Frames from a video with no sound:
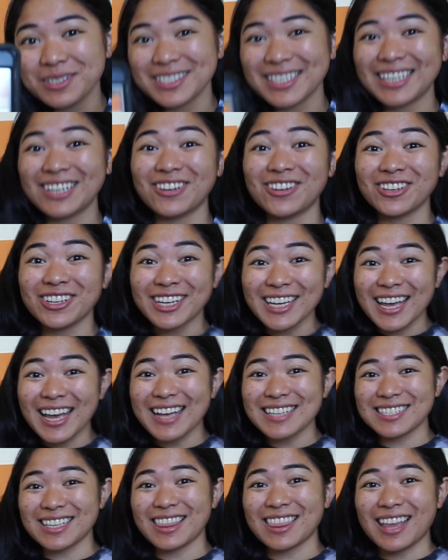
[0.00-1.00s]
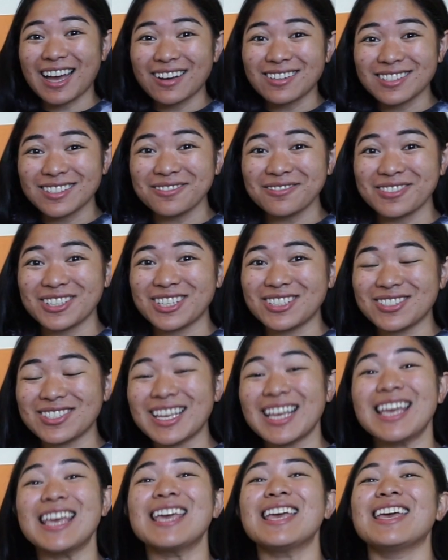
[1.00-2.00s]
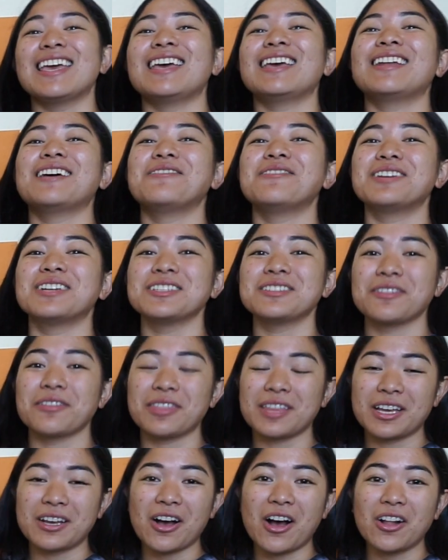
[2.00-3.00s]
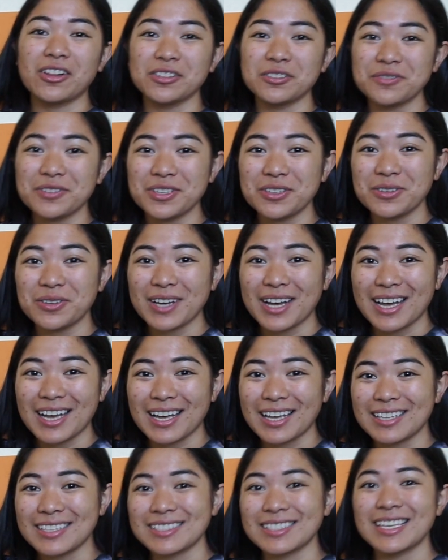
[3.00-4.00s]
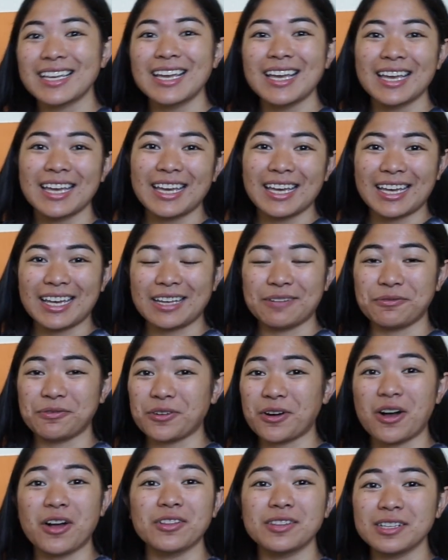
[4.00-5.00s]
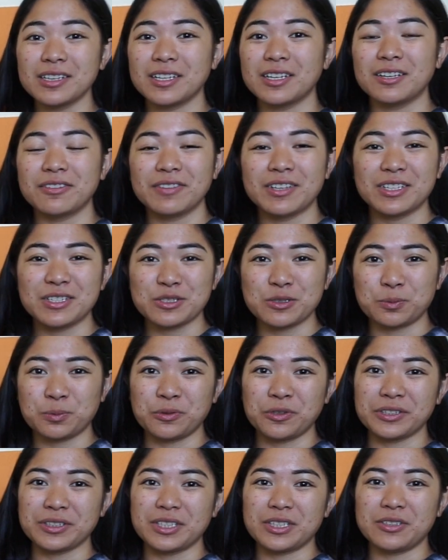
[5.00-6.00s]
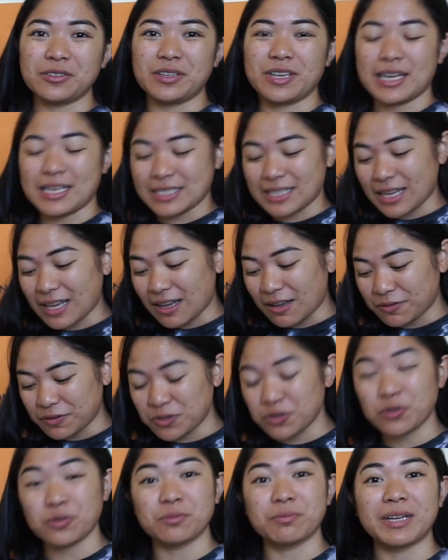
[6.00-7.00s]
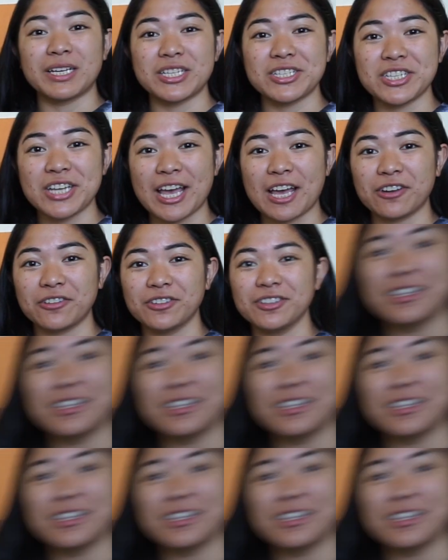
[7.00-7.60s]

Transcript: and it already has 1,000 views, and I wanted to thank all of you guys and for all the love and the support that you guys have shown my channel.